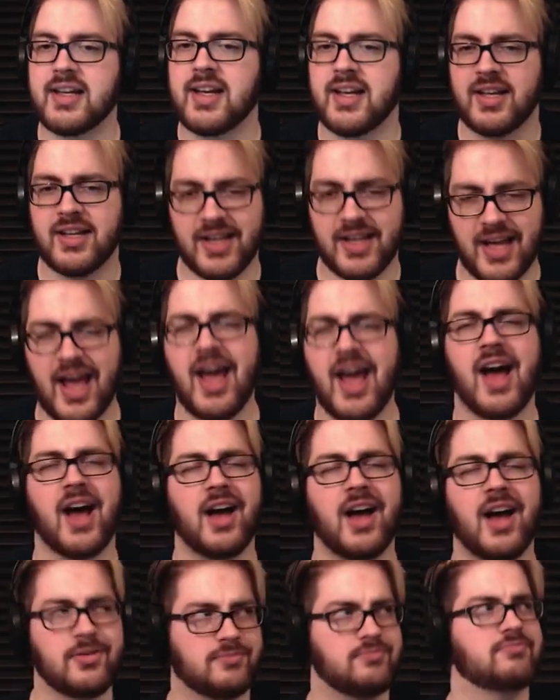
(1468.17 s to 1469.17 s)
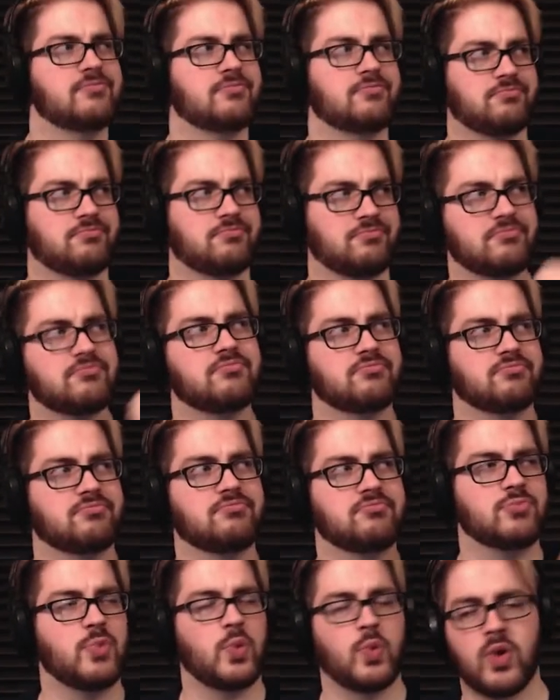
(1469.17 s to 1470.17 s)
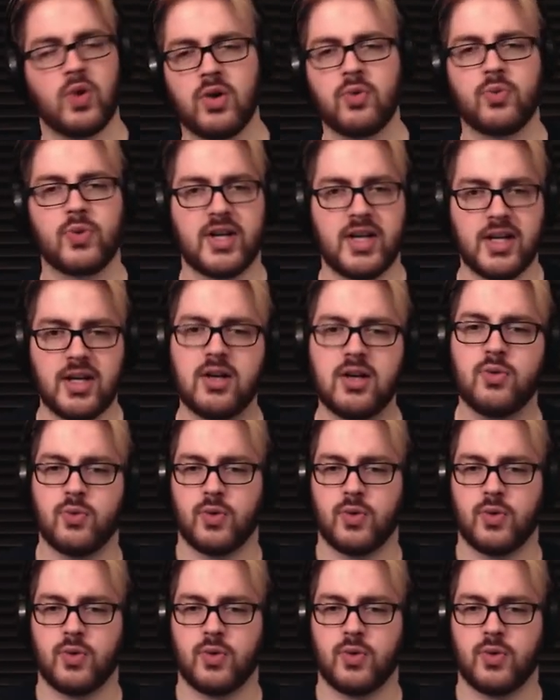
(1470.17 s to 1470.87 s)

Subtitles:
yeah, we're real.